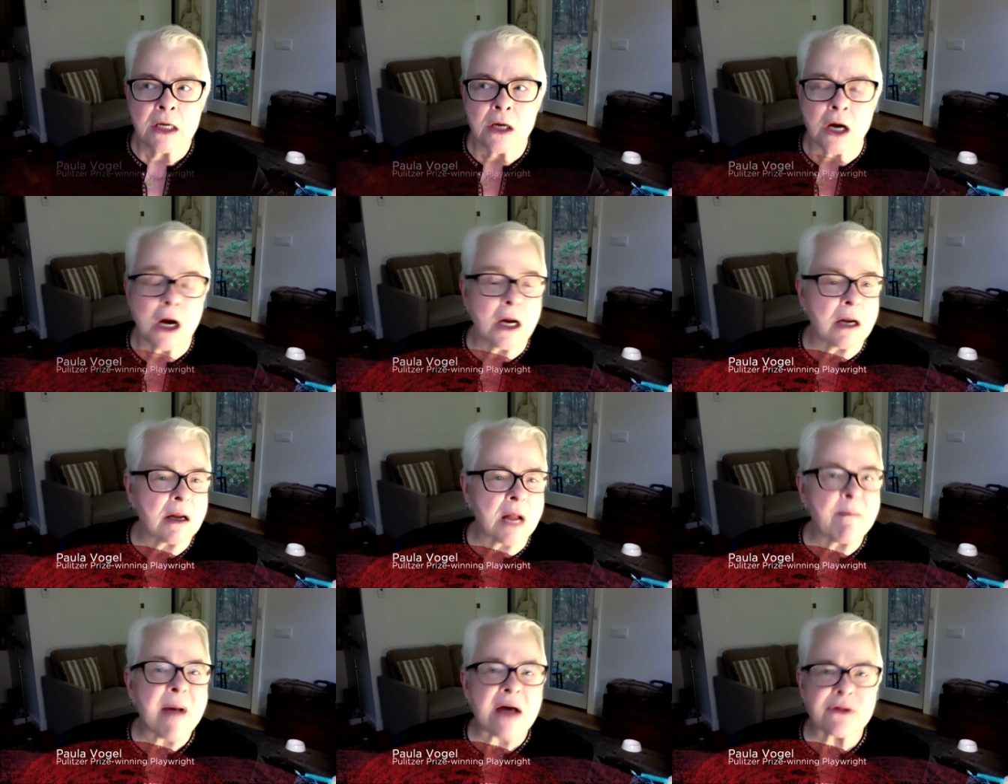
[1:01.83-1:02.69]
Uh,
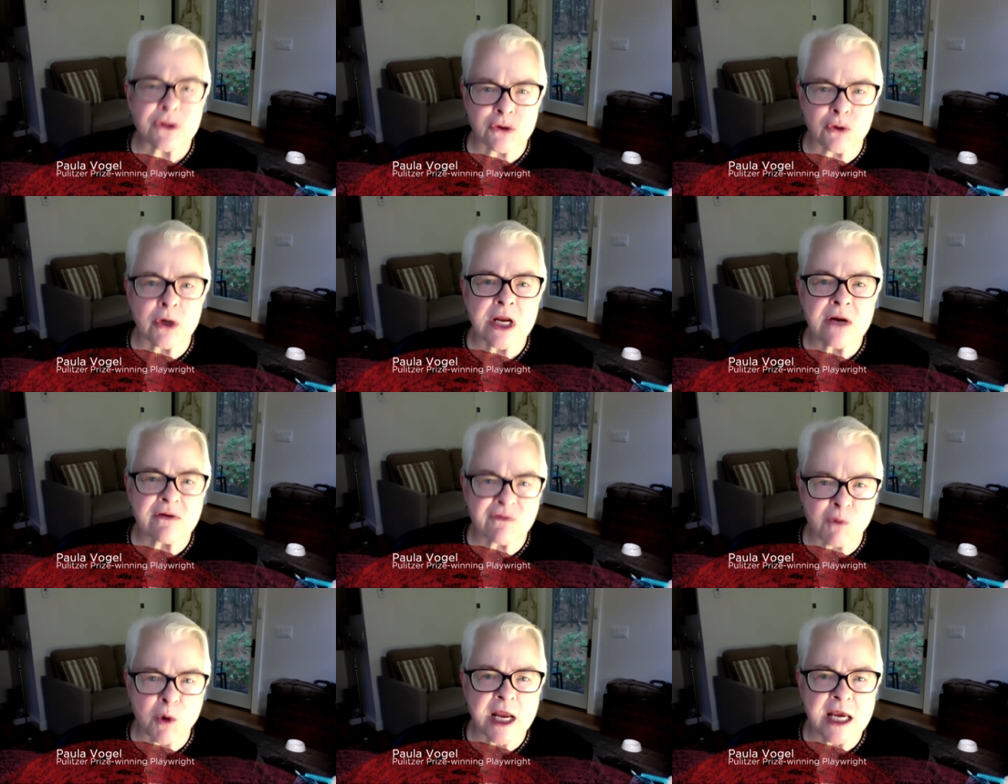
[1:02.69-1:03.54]
about thirty or
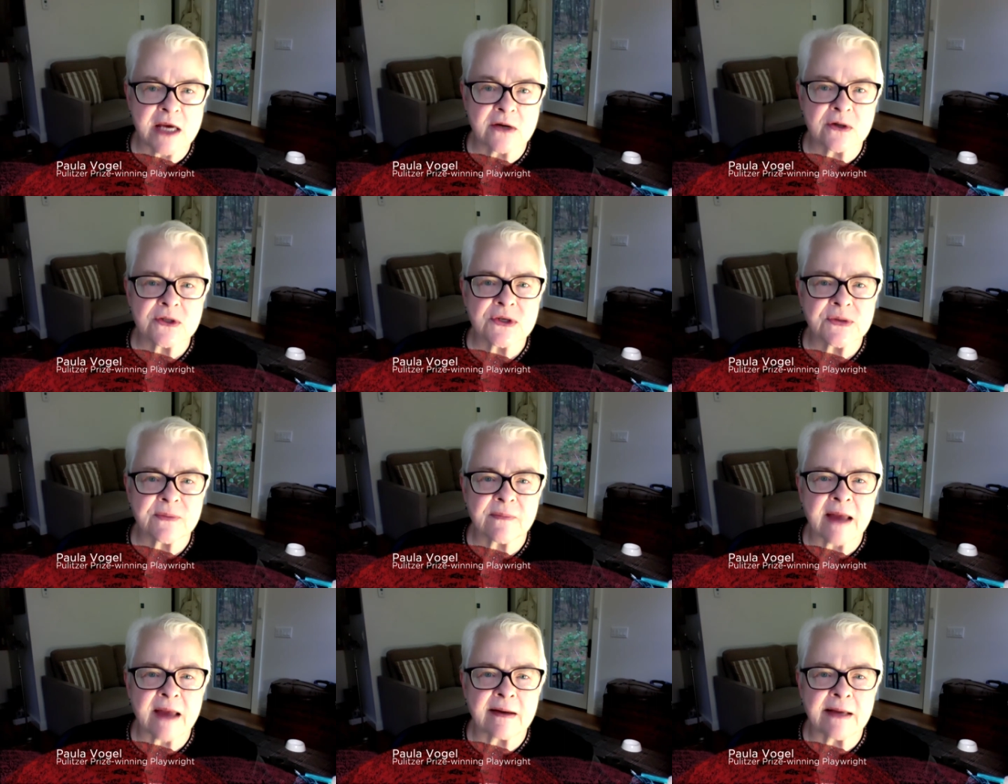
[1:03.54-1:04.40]
forty years.
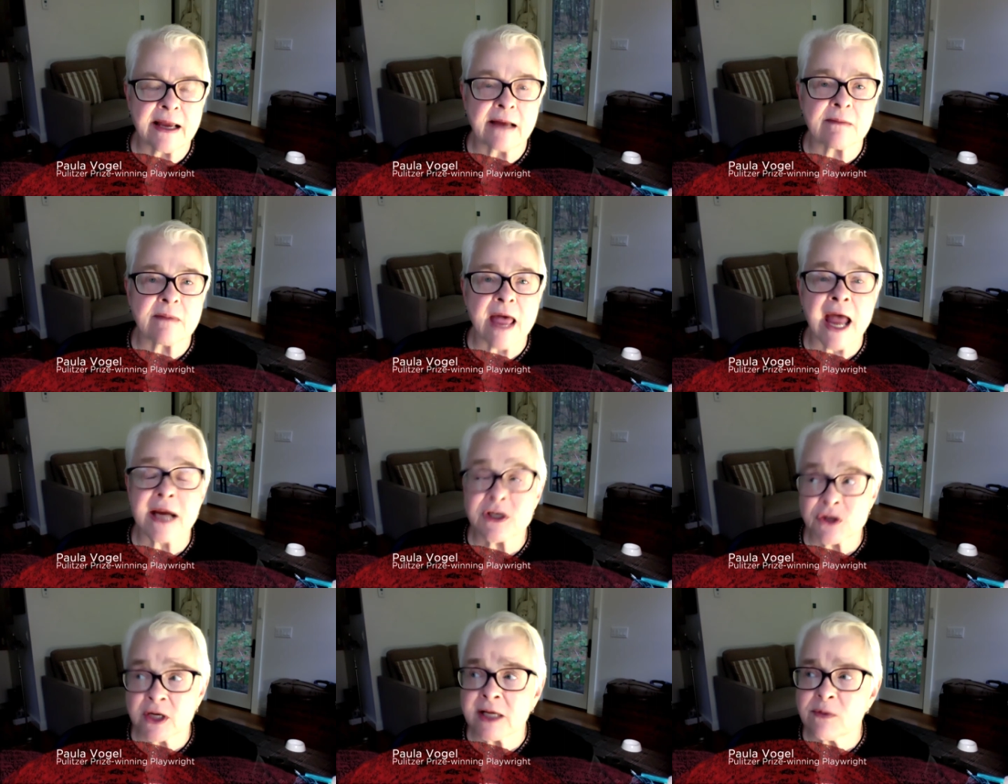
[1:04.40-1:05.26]
Uh,
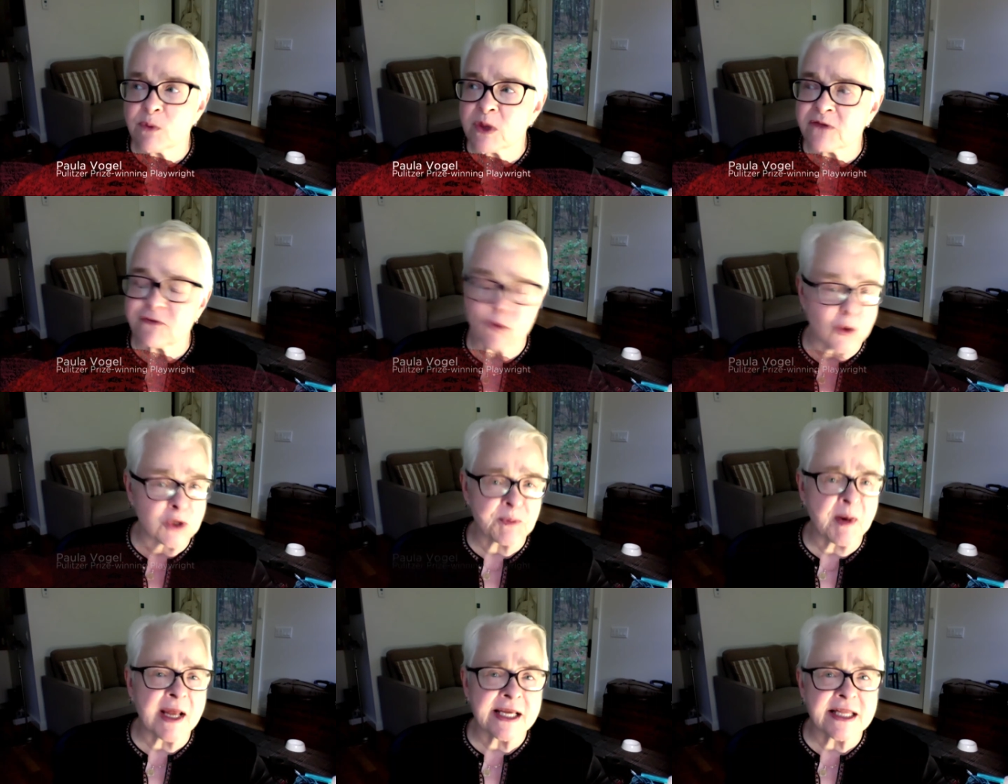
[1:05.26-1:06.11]
actually, with the first
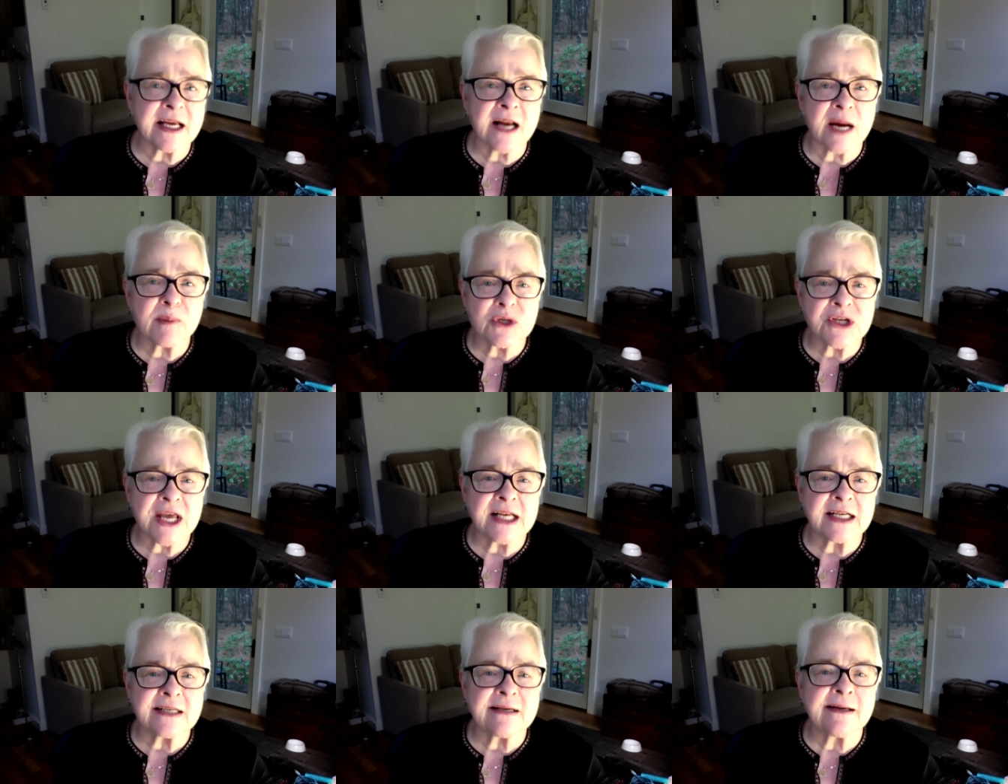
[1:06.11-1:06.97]
play that I
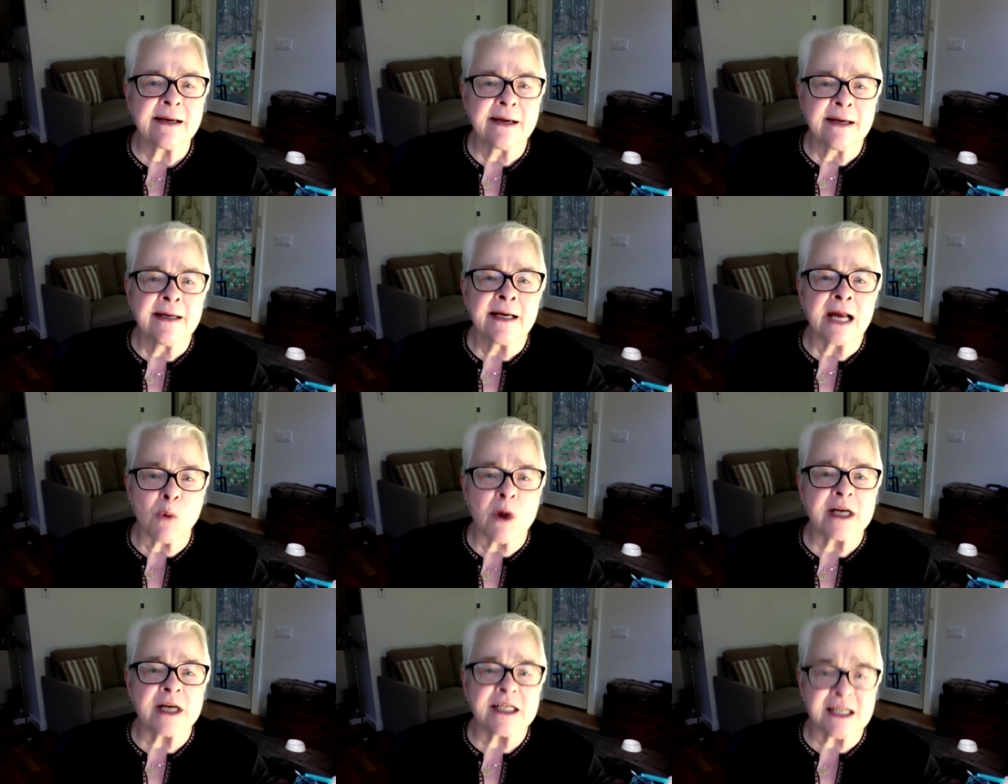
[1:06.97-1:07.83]
presented, I
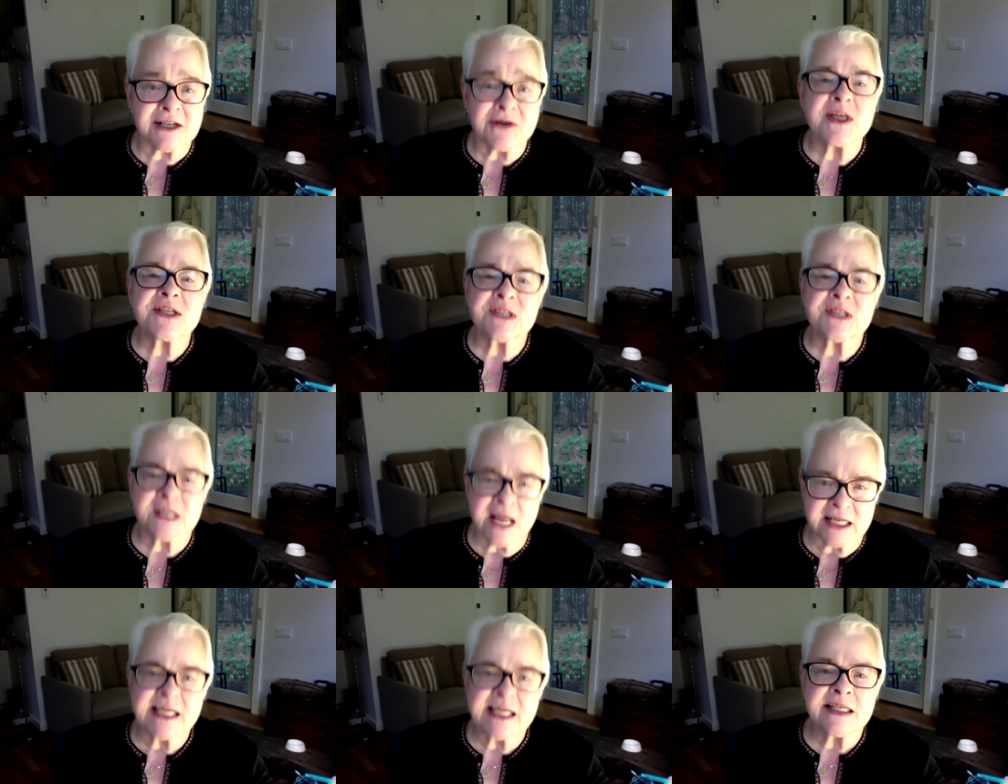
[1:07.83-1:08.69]
wanted to do this in
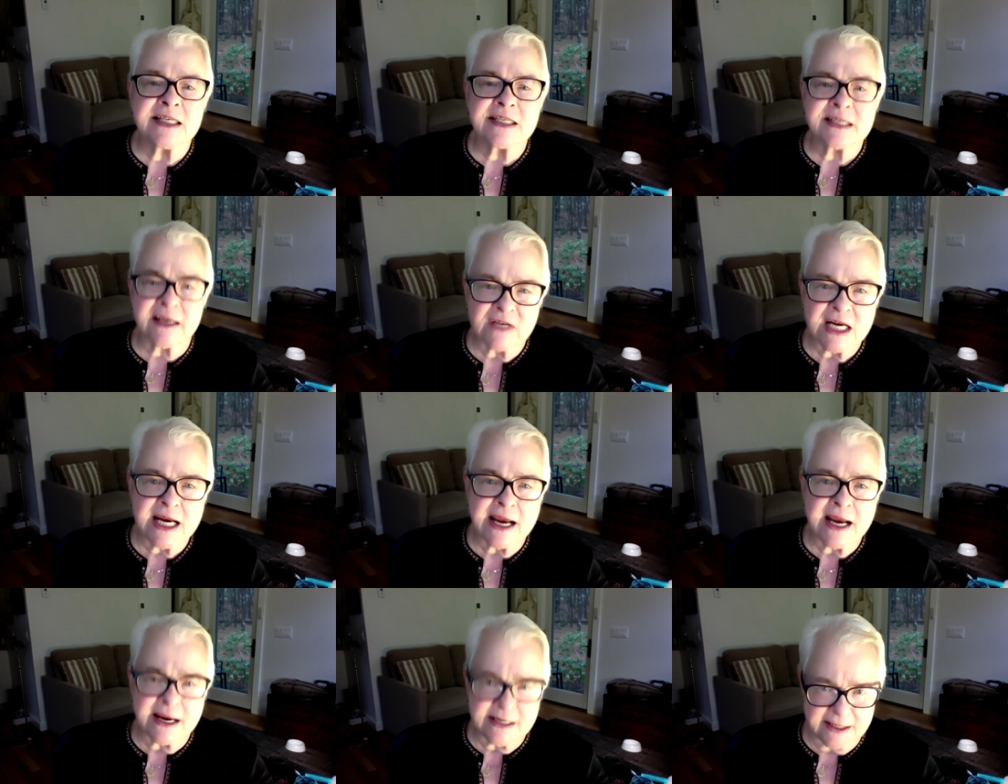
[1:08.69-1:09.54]

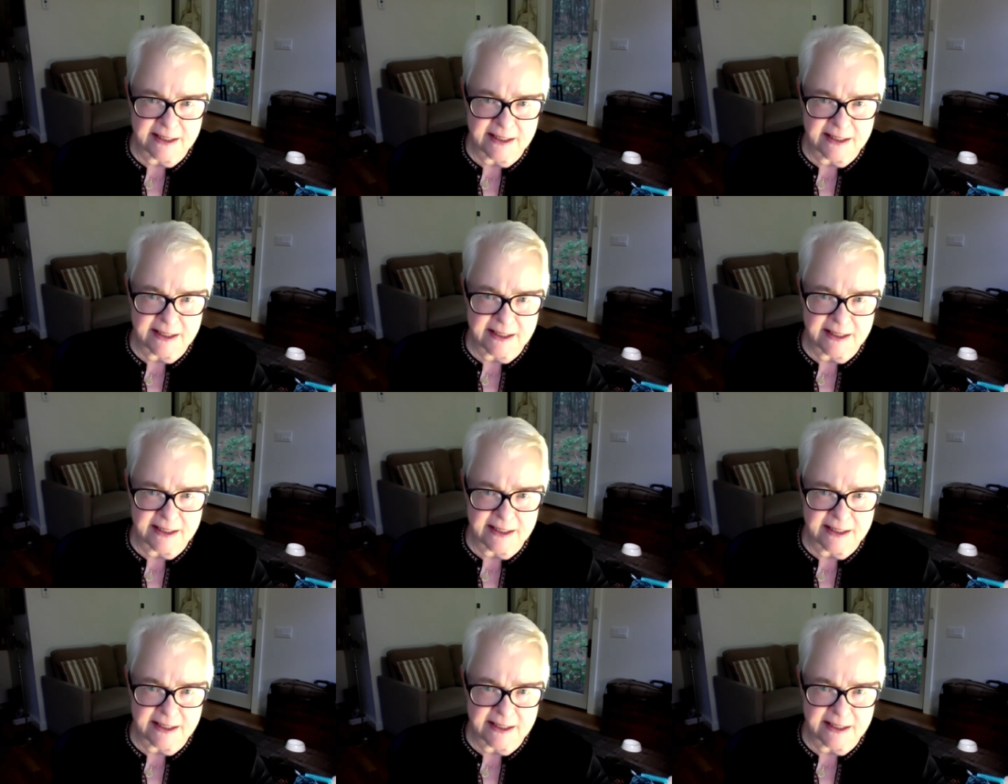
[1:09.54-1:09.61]
1978.